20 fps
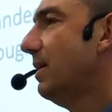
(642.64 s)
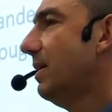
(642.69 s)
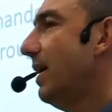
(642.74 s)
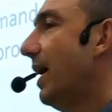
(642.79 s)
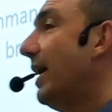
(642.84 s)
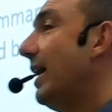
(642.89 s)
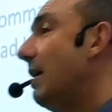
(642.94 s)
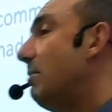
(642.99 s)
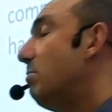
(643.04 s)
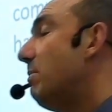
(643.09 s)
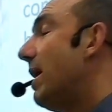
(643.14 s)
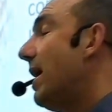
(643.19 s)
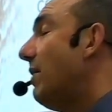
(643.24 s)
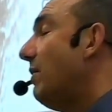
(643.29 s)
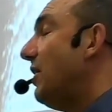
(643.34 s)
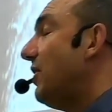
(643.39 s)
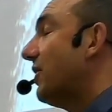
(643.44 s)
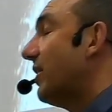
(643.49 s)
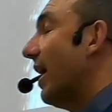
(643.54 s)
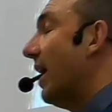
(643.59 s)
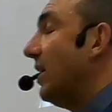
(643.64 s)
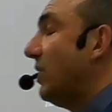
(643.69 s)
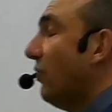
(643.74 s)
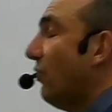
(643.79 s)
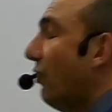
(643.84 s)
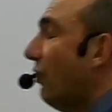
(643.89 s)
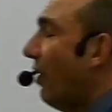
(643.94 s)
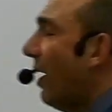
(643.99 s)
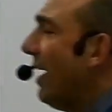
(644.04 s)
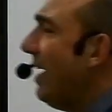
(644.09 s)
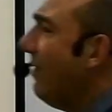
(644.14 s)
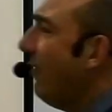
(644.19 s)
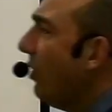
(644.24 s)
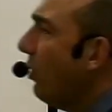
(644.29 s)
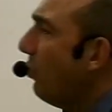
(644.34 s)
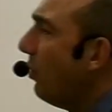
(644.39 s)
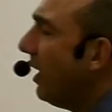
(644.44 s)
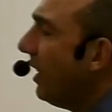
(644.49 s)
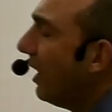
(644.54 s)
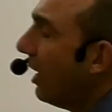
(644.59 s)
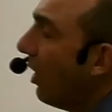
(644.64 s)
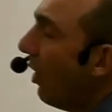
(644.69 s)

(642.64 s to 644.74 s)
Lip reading: And in Mary's case, favor with